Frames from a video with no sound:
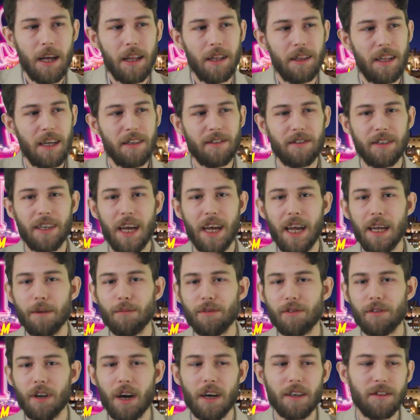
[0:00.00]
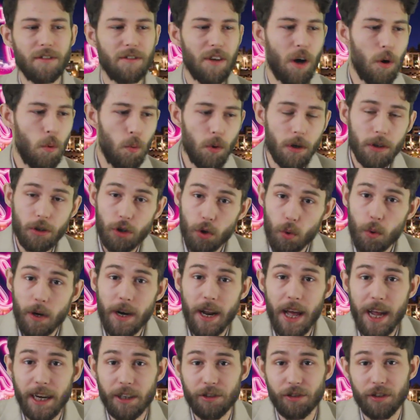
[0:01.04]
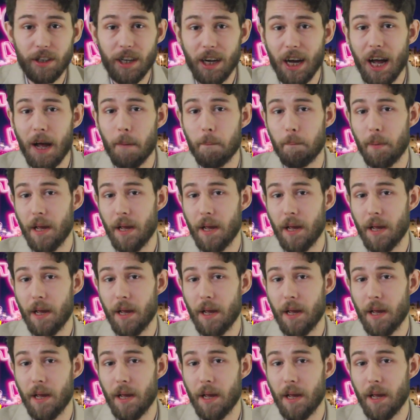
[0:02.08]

This game starts out, we're doing actually a lot